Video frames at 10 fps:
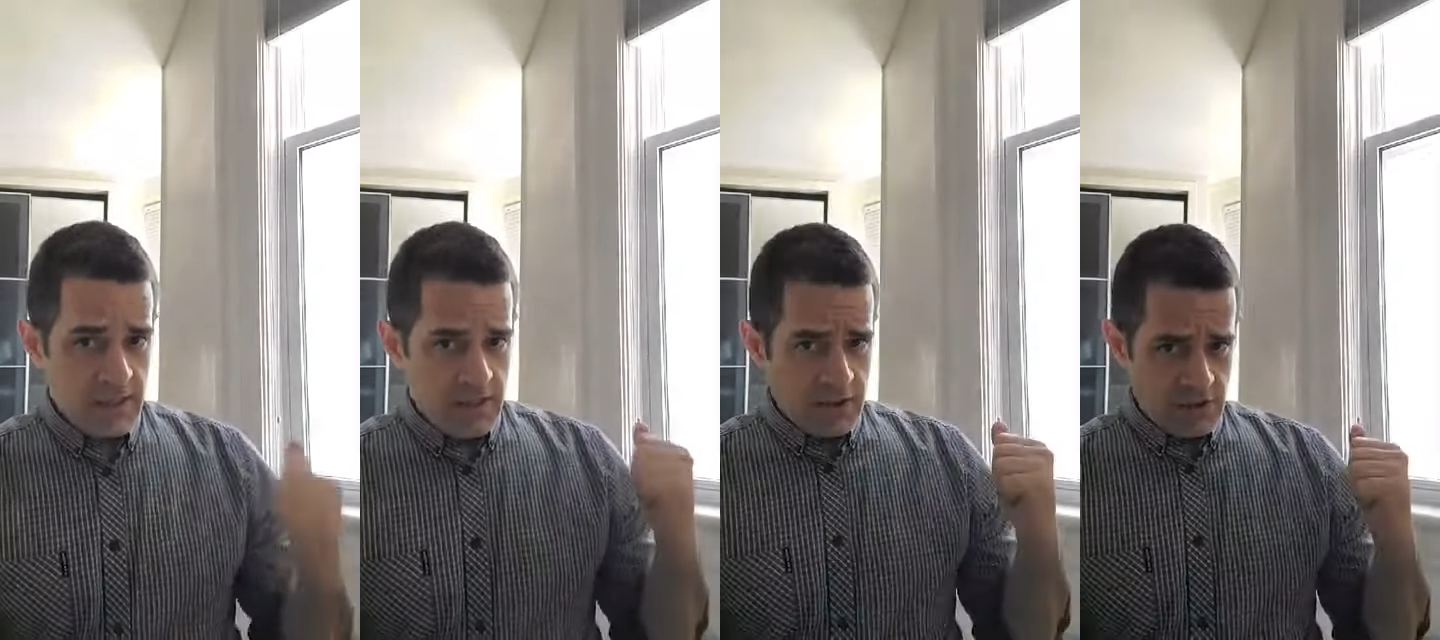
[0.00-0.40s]

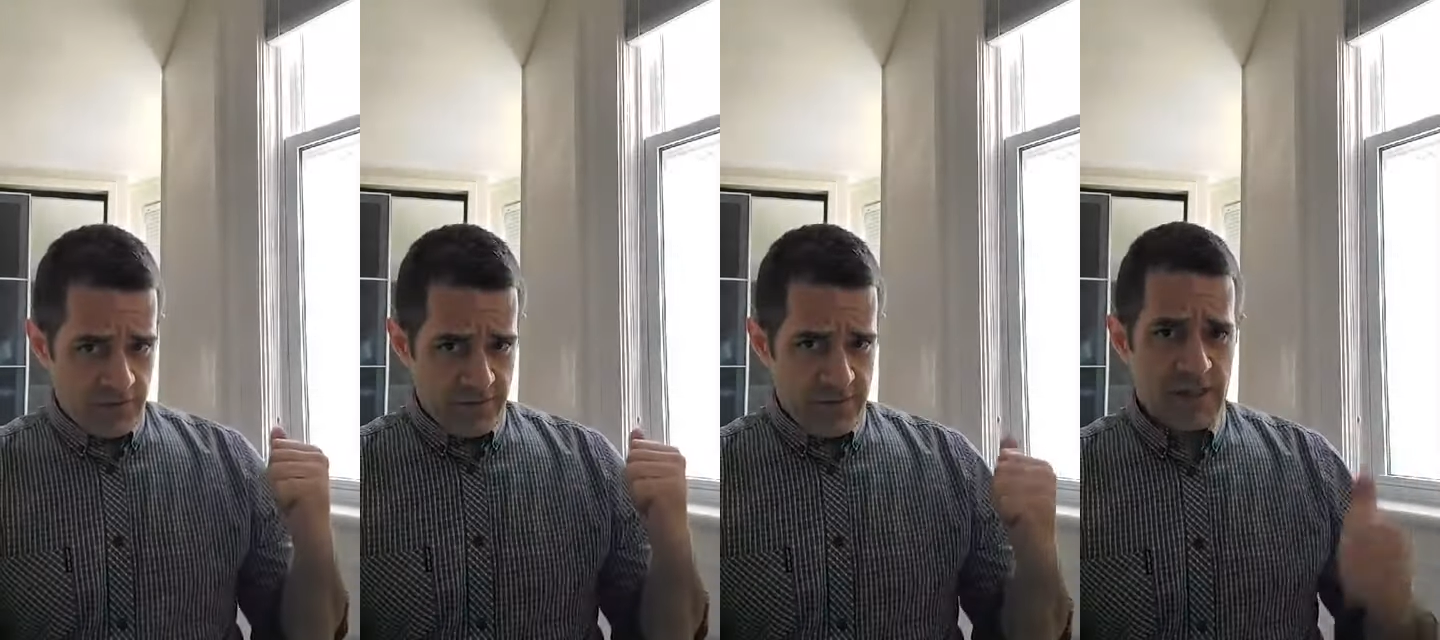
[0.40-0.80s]
So
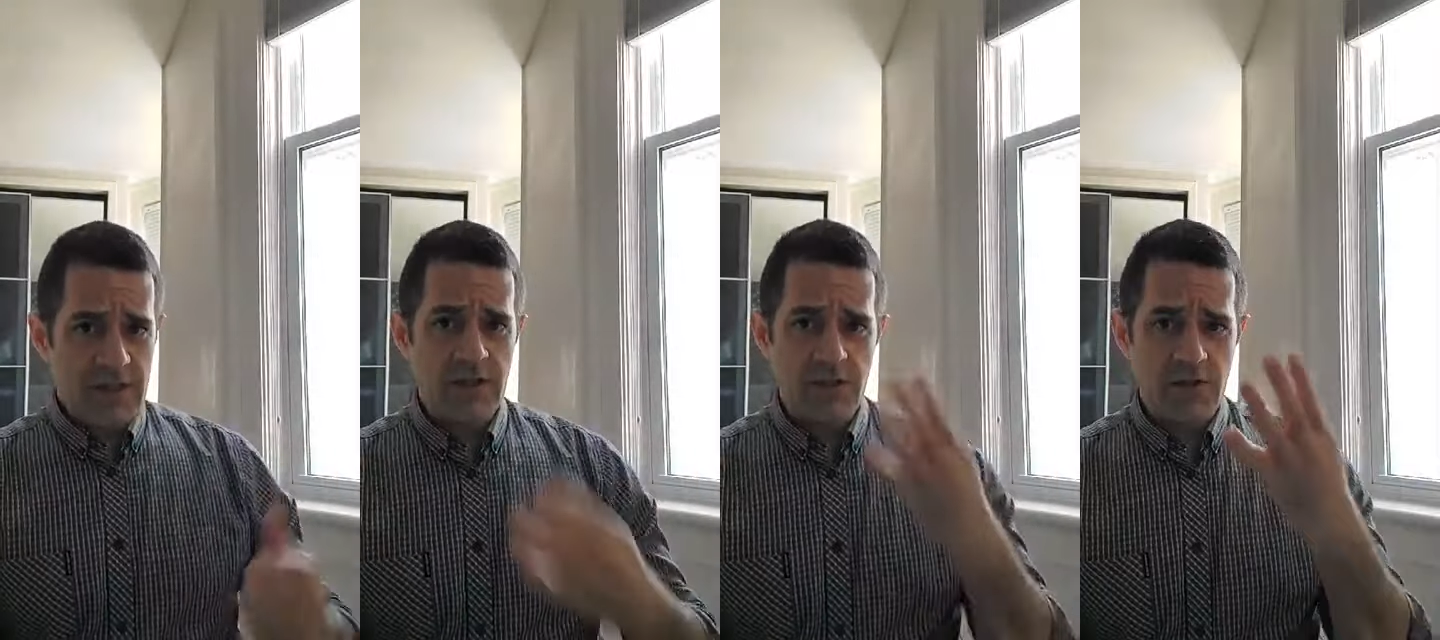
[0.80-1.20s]
for
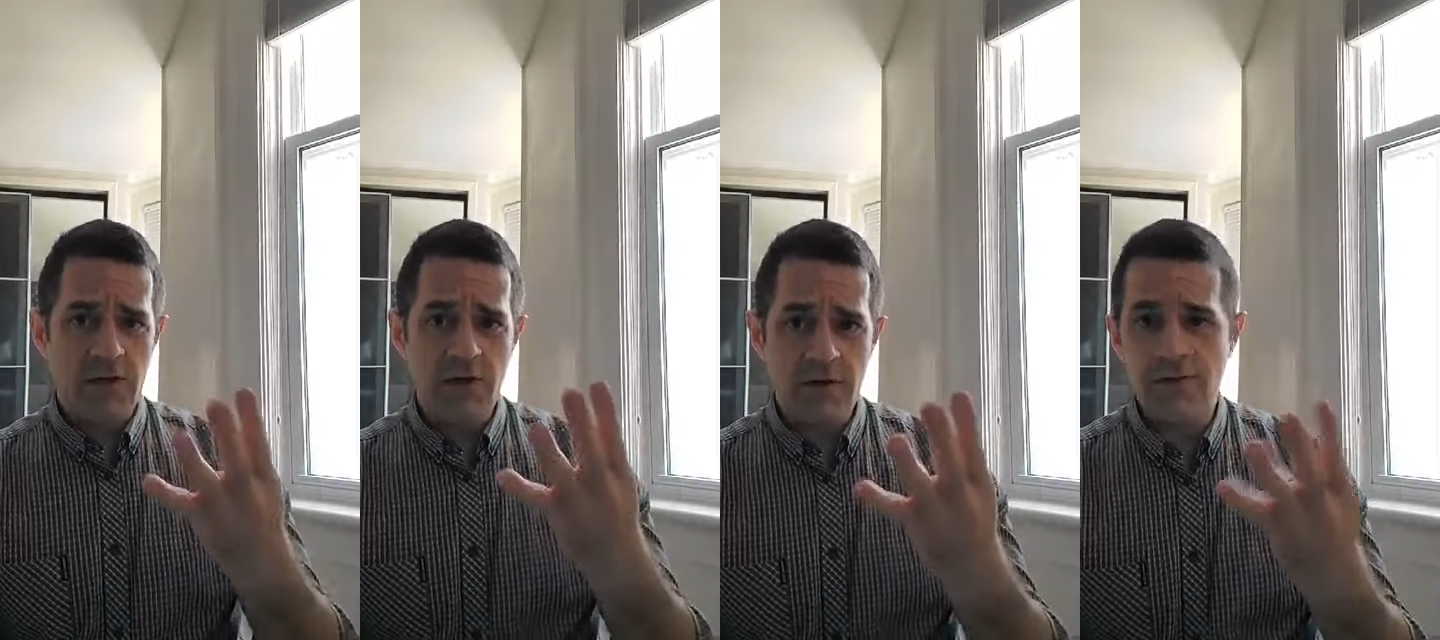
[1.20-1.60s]
these, there's
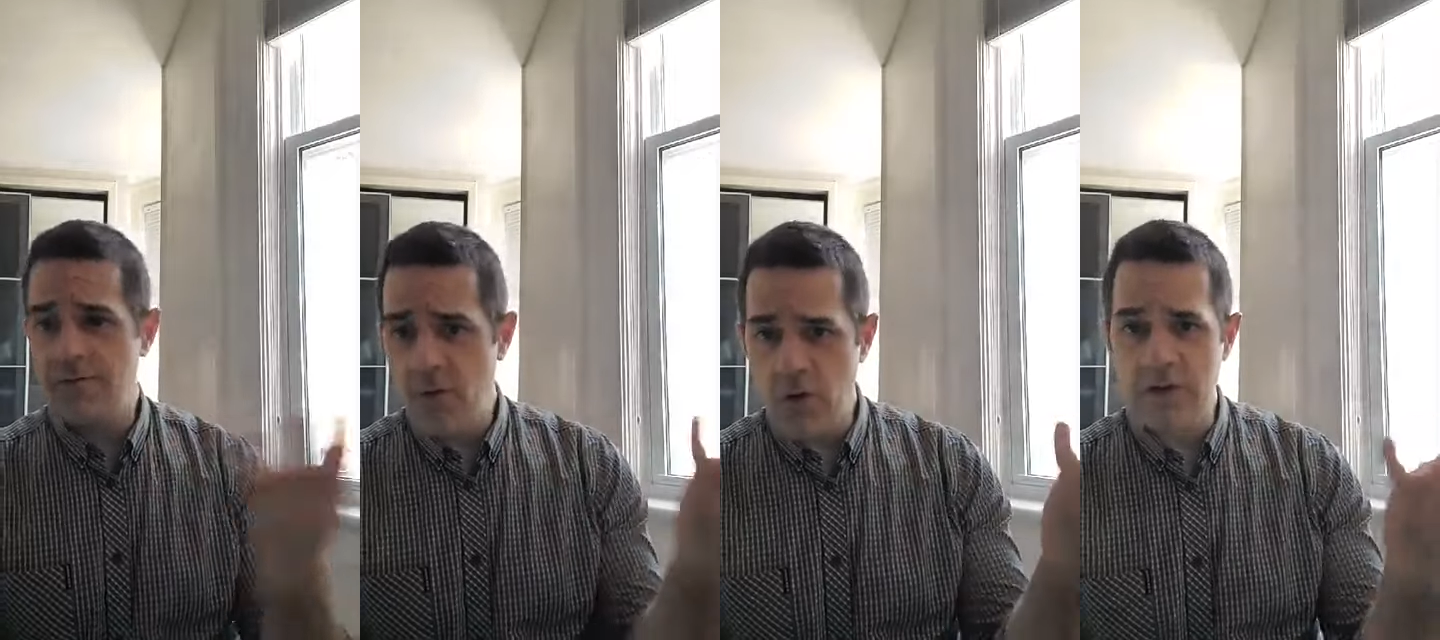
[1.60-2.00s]

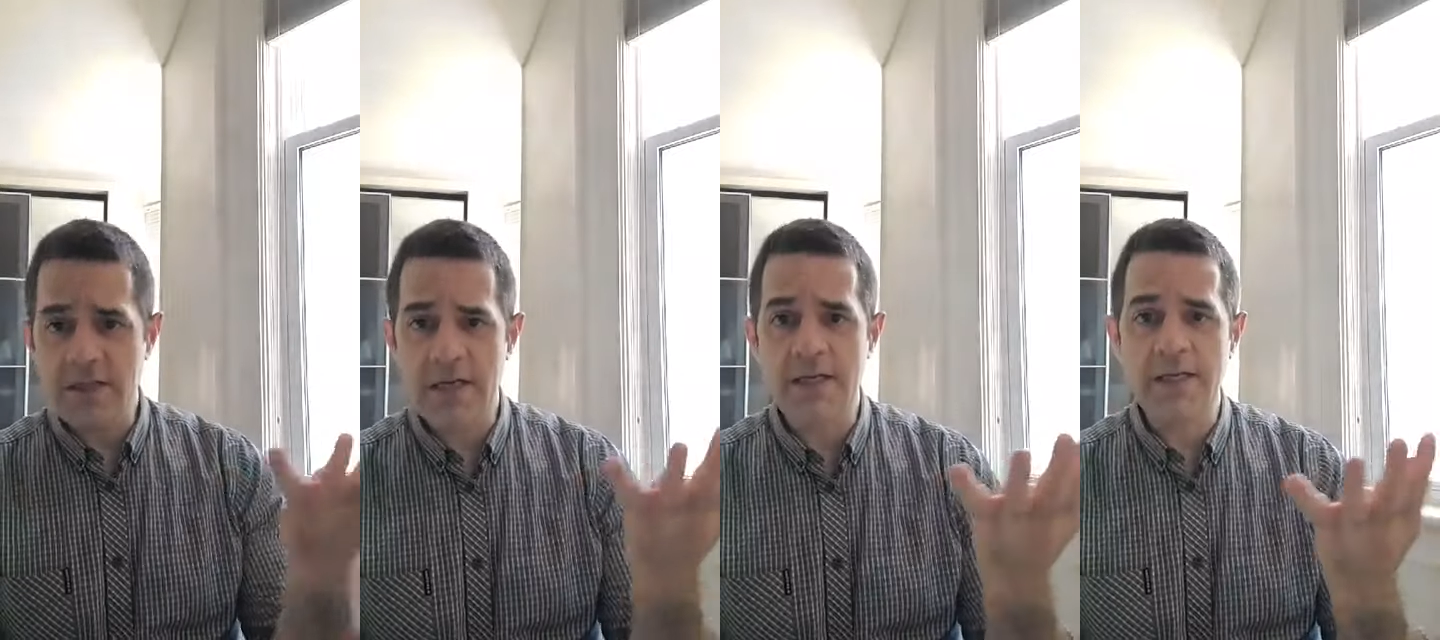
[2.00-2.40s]
4
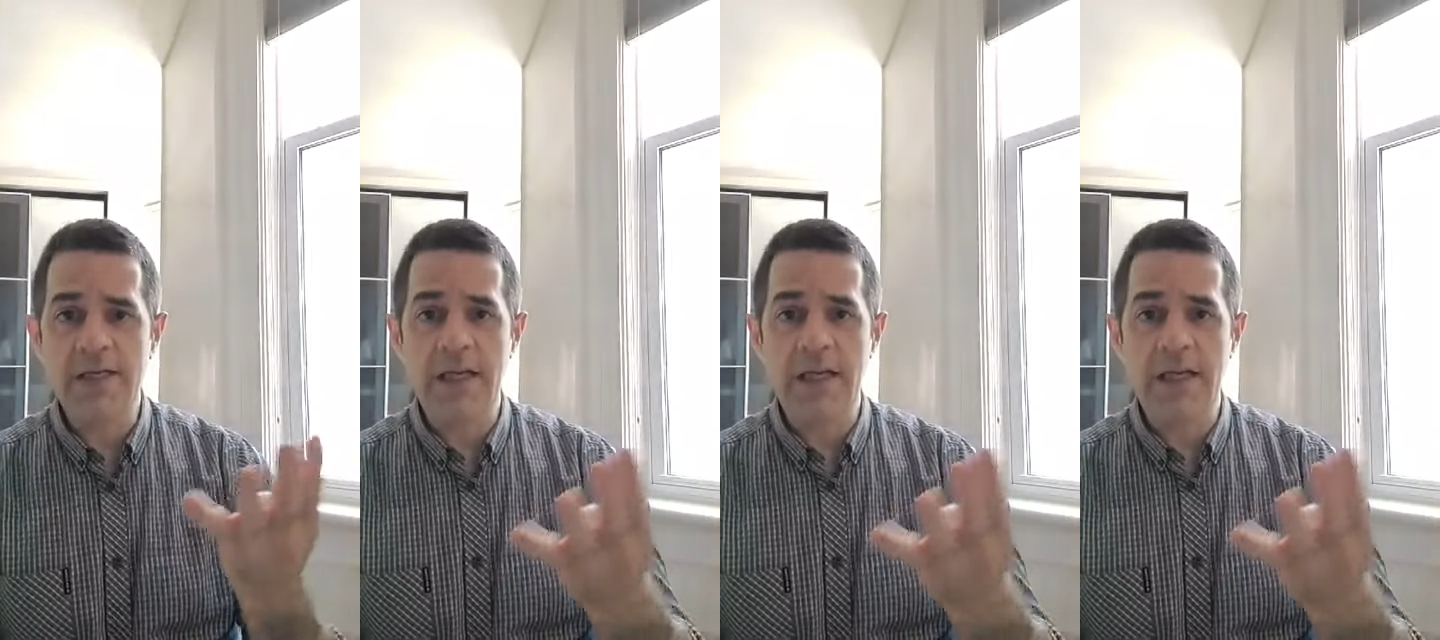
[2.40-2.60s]
technically